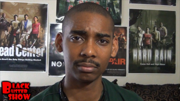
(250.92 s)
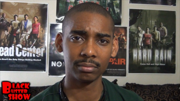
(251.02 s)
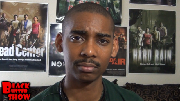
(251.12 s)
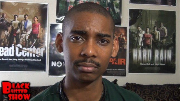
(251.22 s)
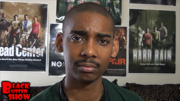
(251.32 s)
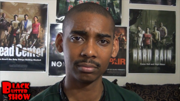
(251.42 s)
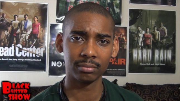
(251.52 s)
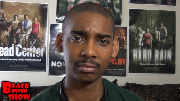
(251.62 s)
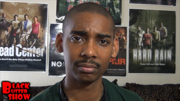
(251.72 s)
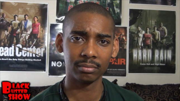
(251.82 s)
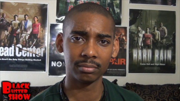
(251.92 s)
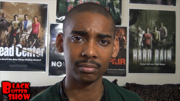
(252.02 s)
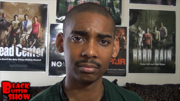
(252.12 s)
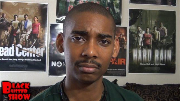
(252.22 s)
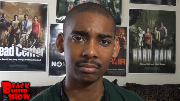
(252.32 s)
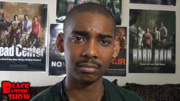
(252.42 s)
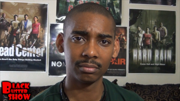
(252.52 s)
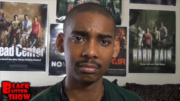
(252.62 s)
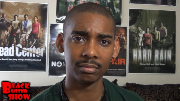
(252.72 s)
Nothing is said.